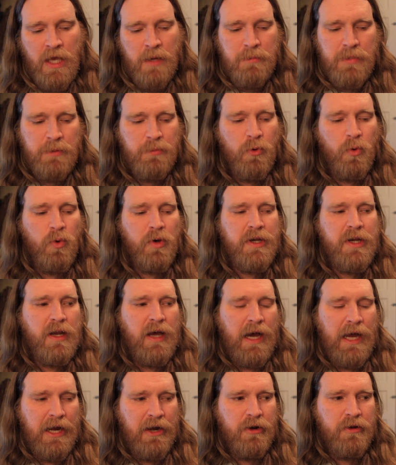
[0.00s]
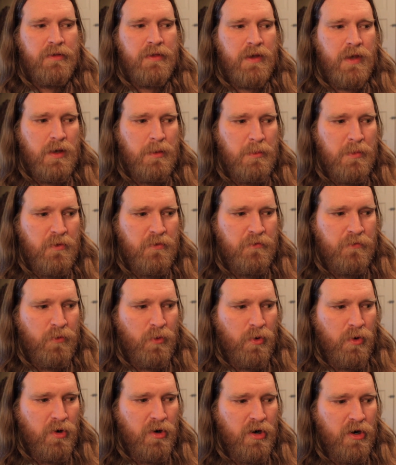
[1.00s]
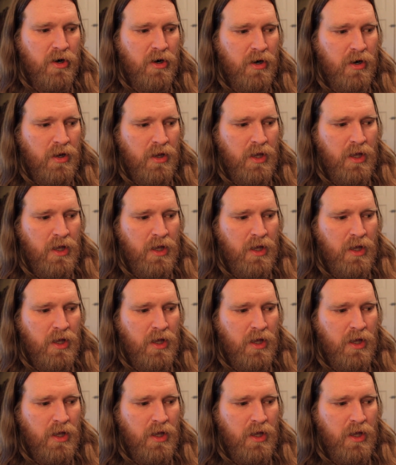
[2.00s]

people wouldn't hire them for